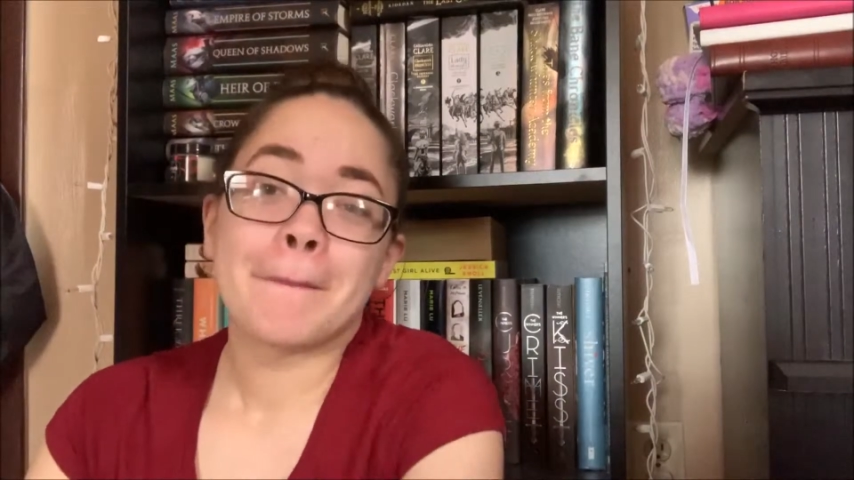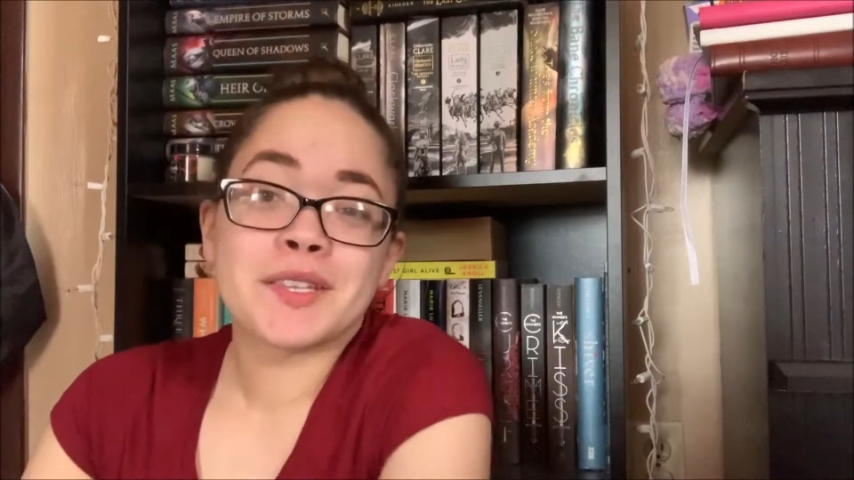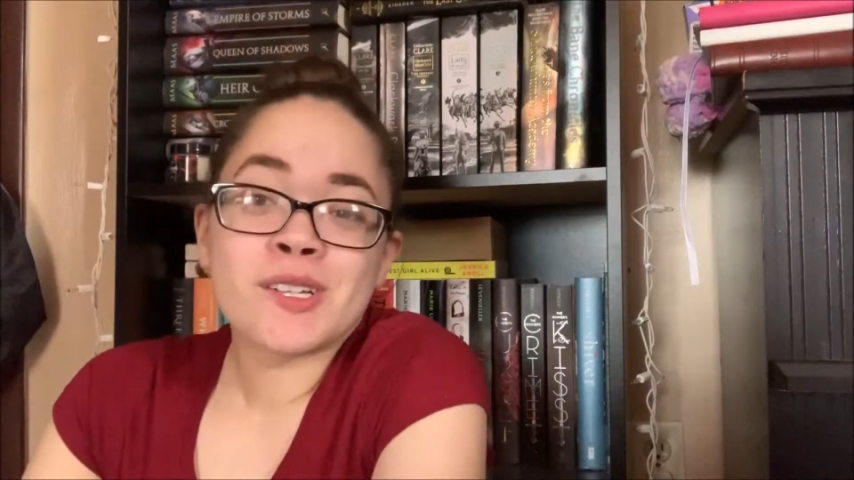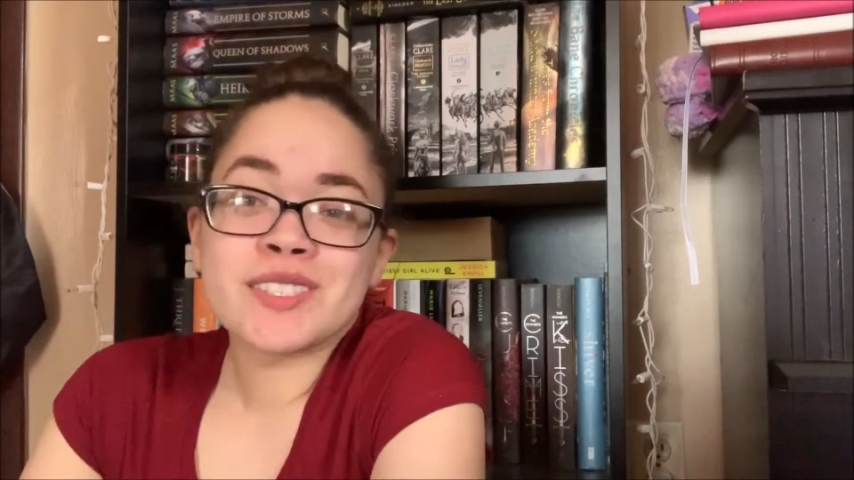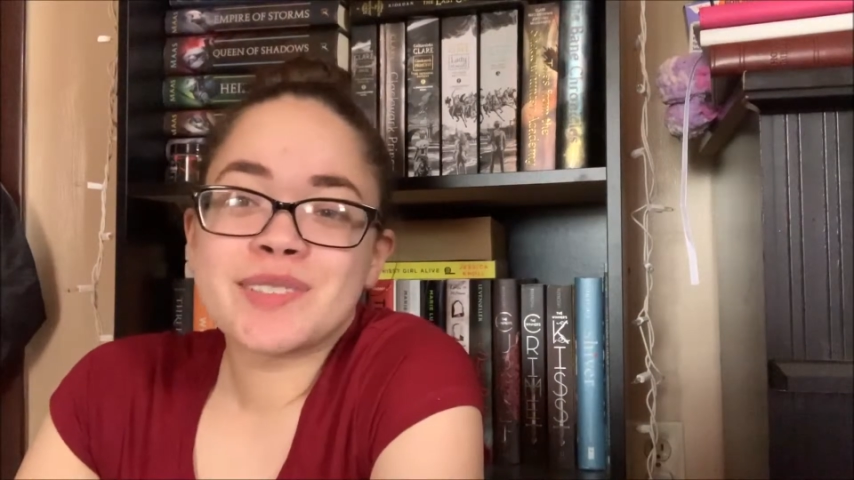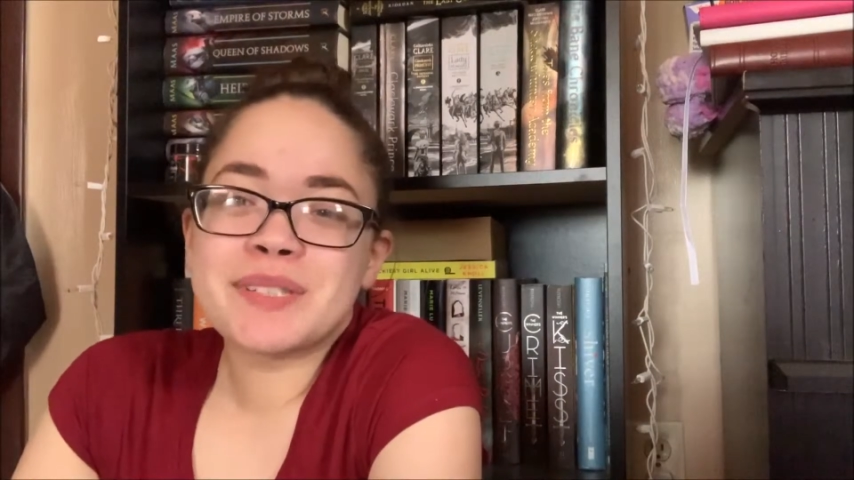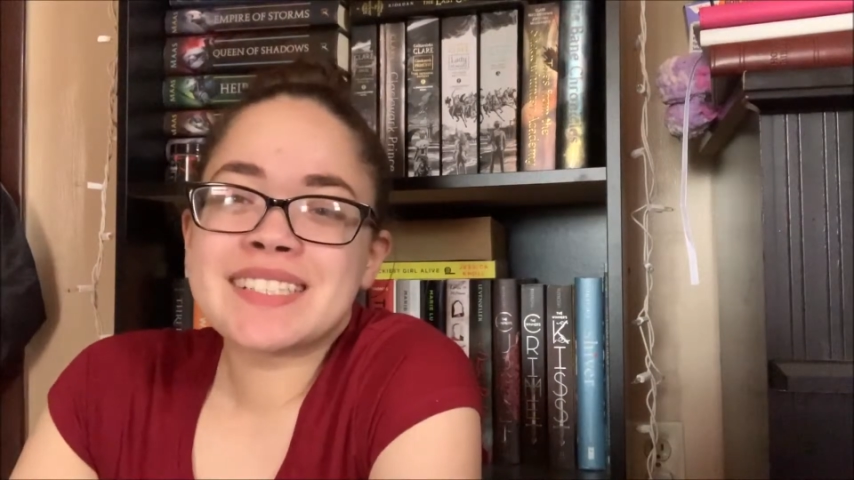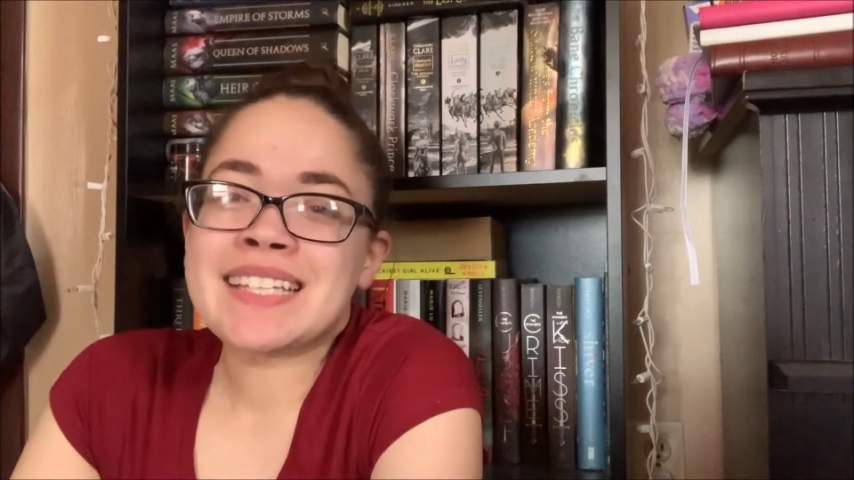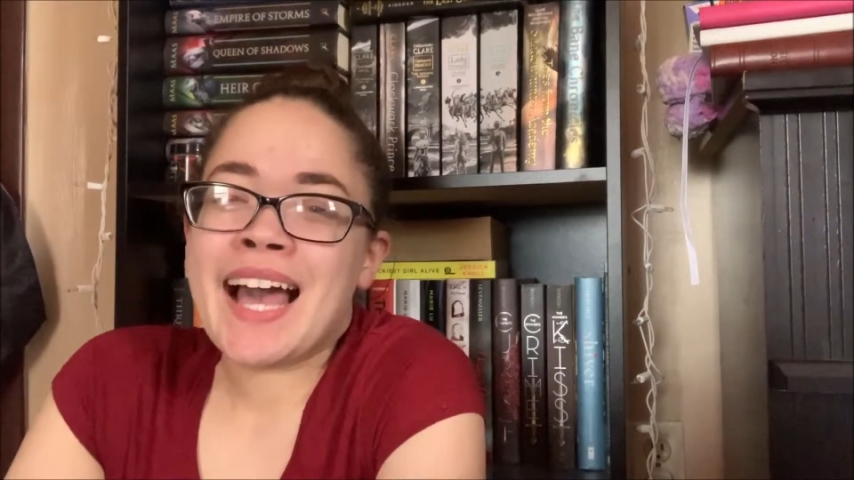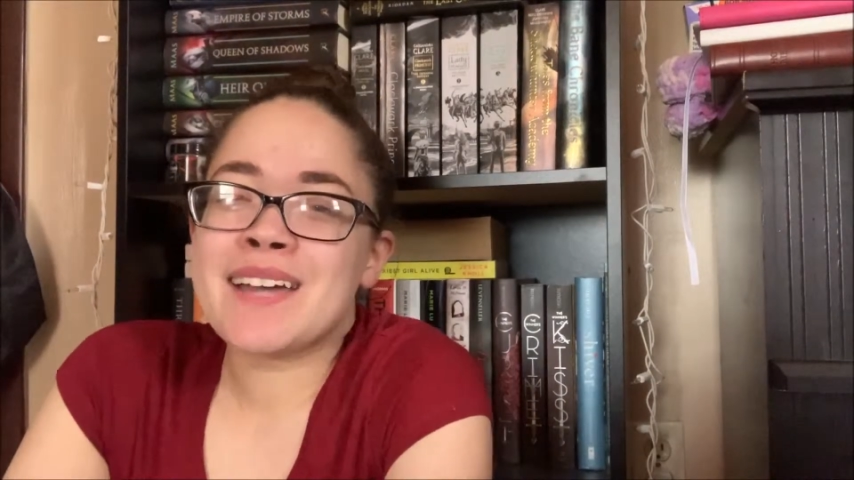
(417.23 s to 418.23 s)
But those are the
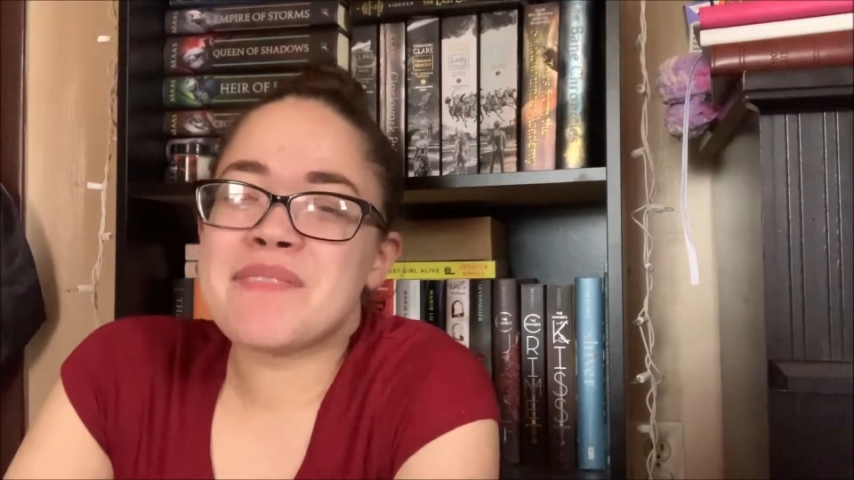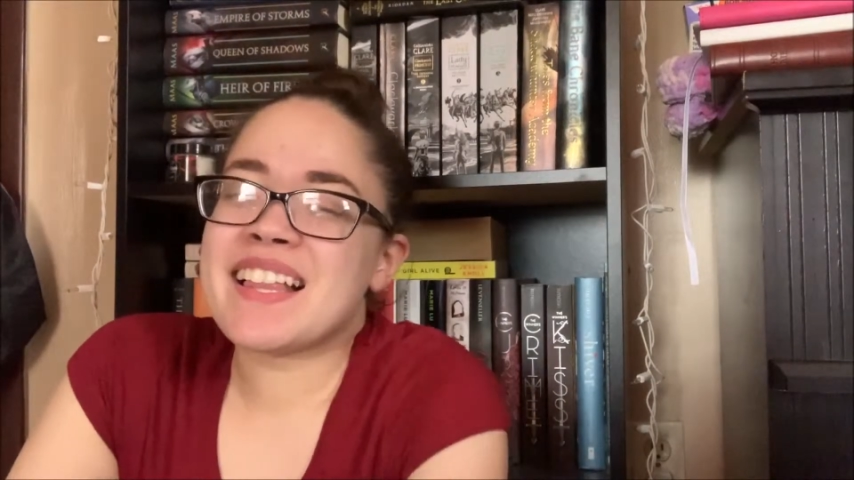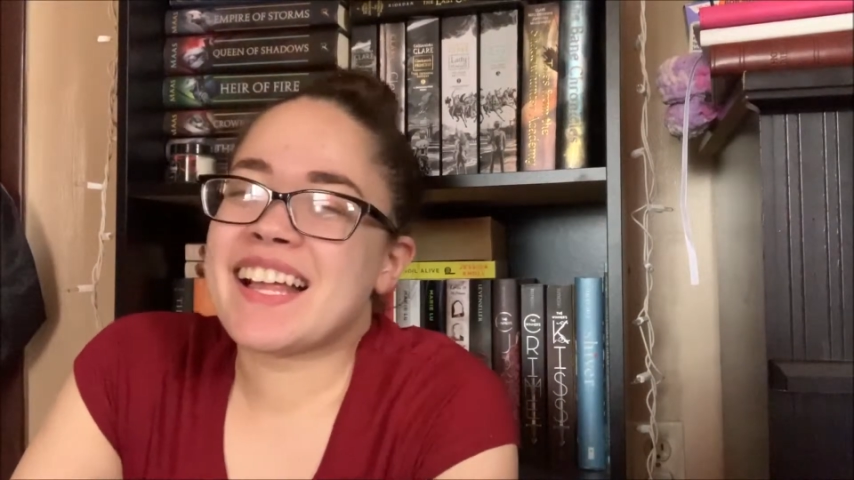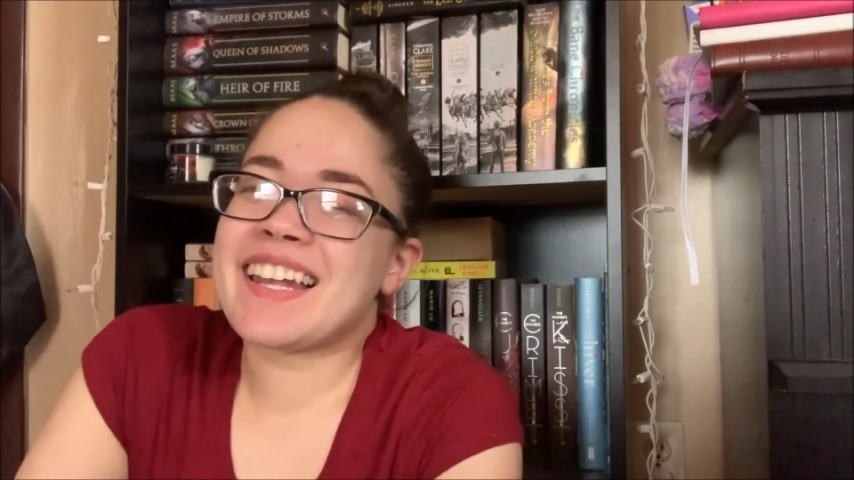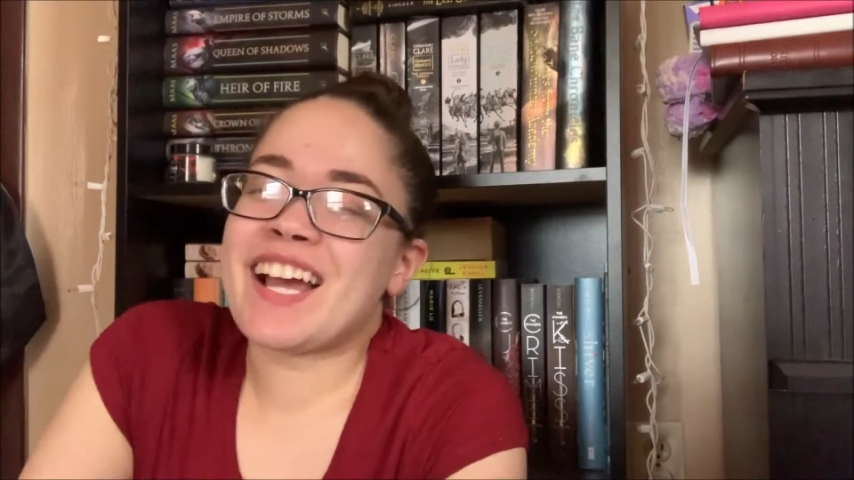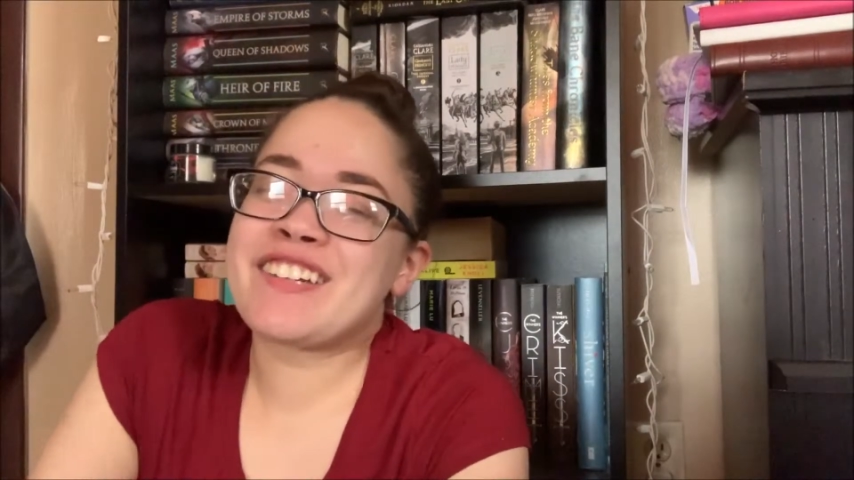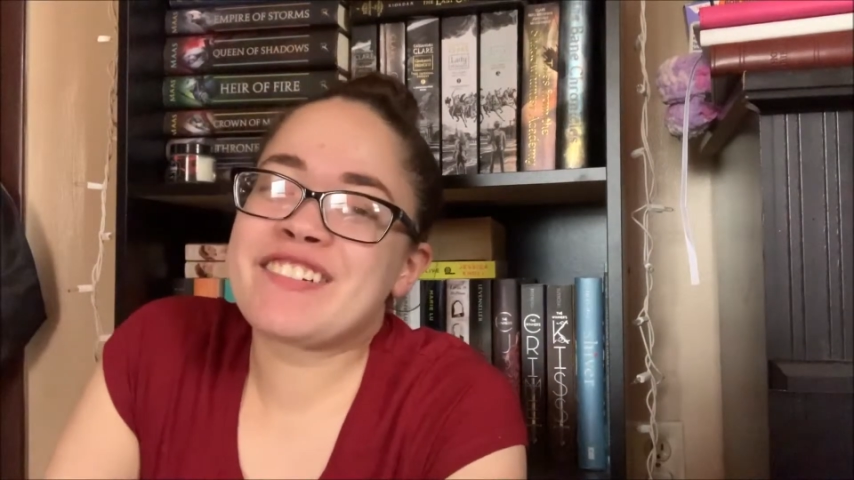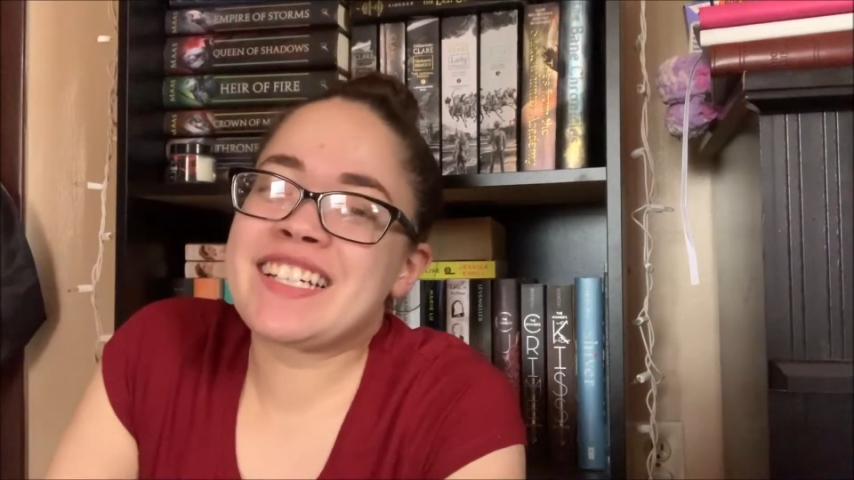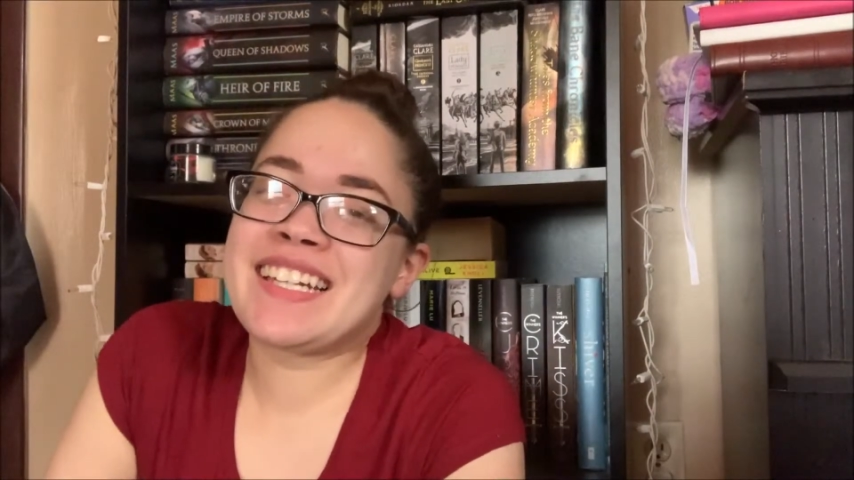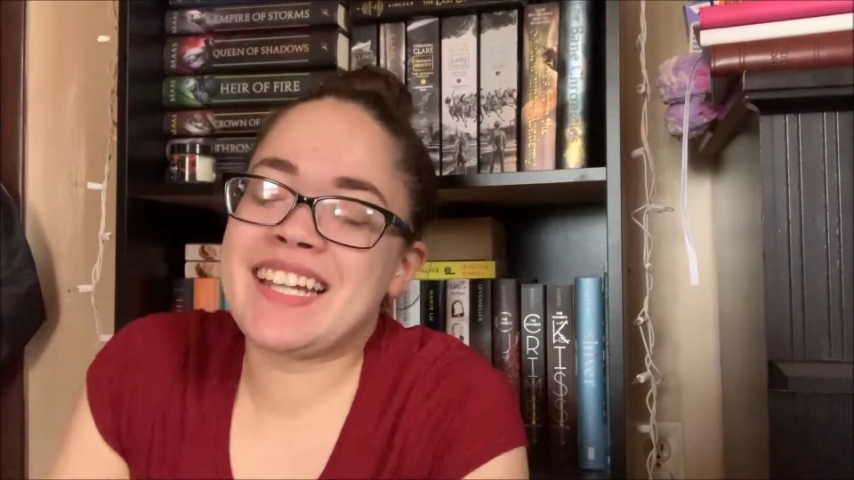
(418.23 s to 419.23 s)
books I plan on
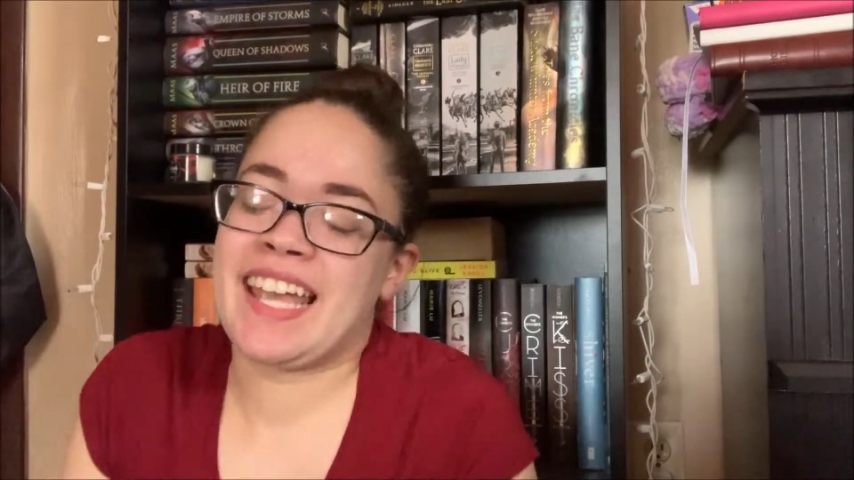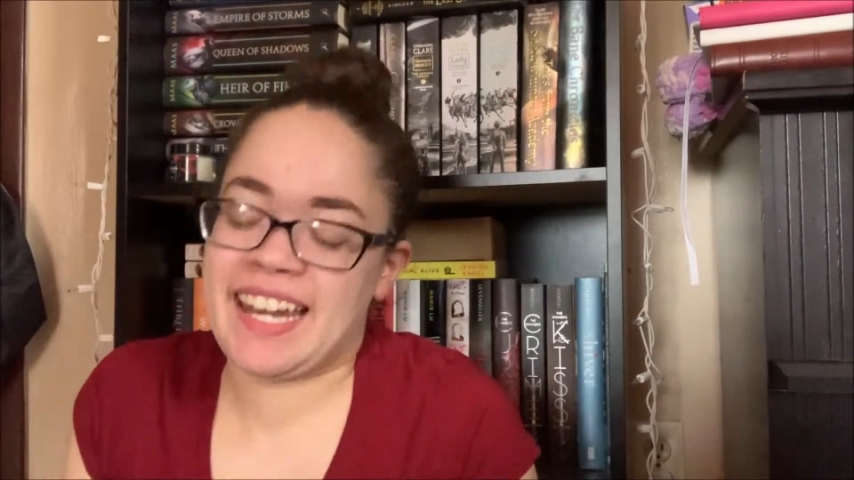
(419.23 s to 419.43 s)
reading